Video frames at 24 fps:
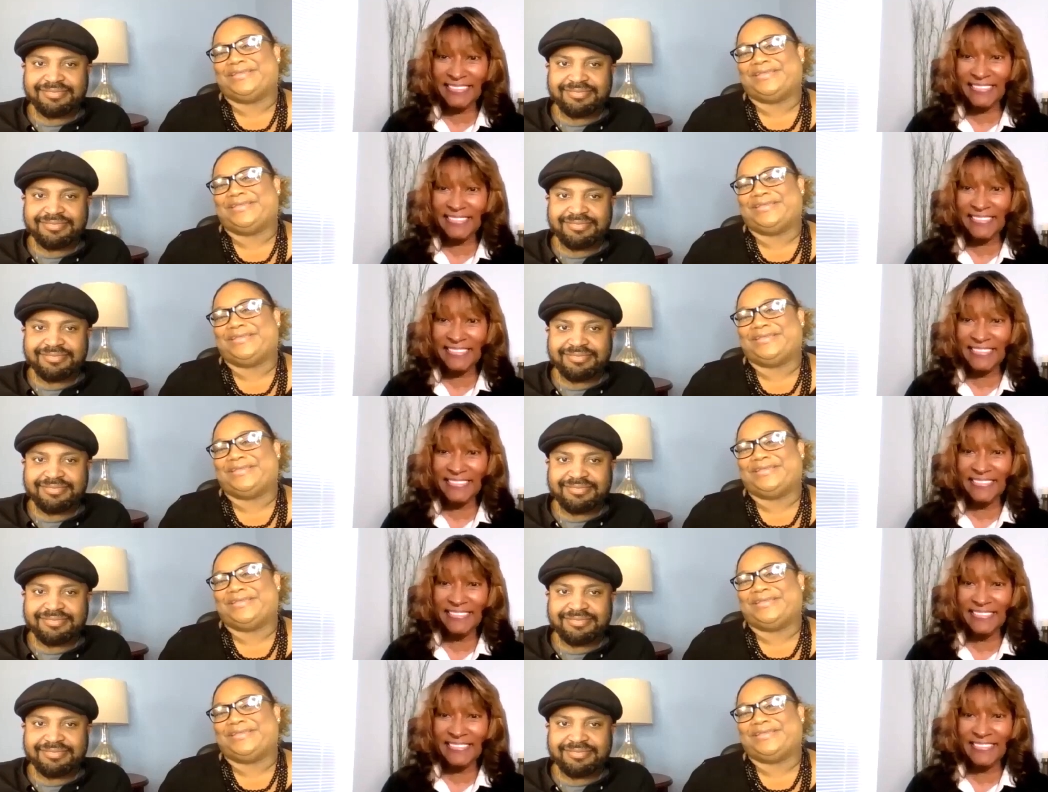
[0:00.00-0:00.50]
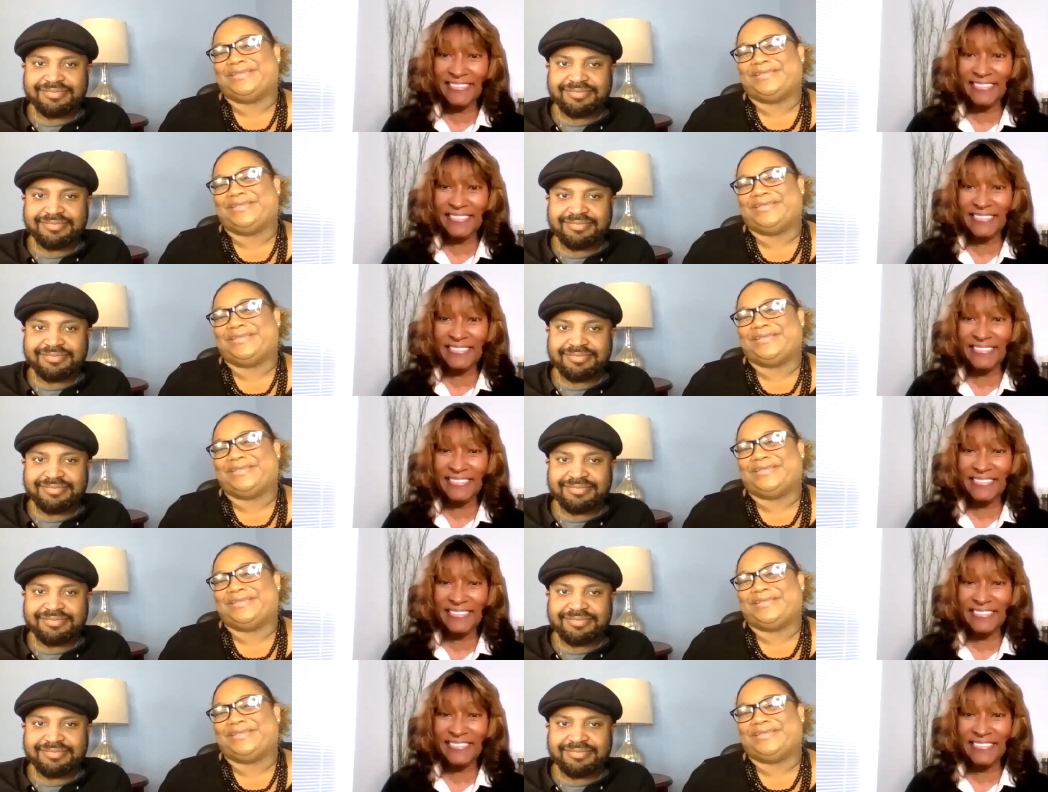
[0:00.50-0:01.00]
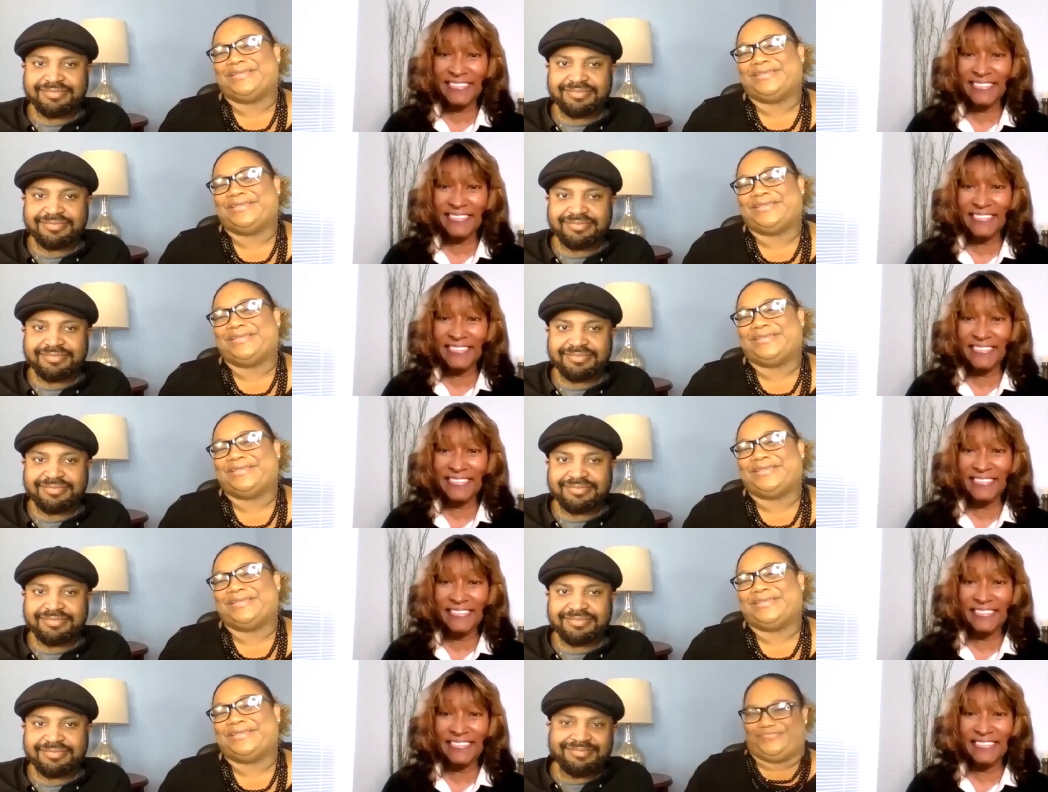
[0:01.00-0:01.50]

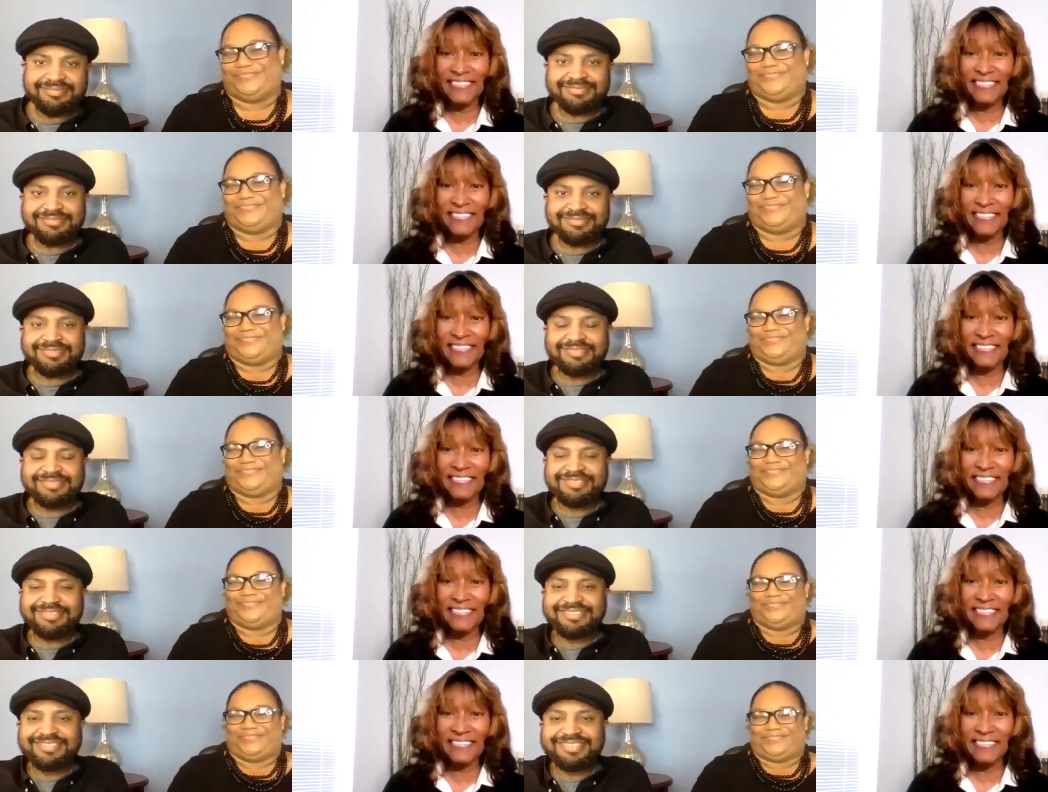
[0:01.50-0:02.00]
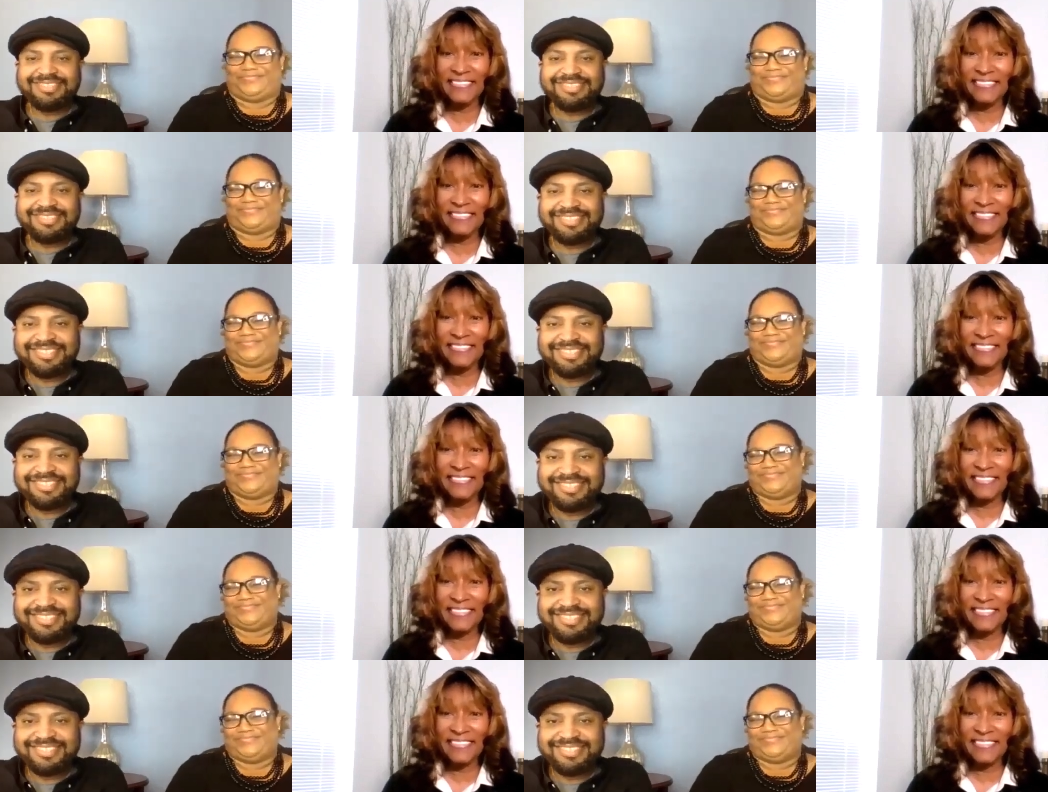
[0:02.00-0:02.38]
No one is speaking in this clip.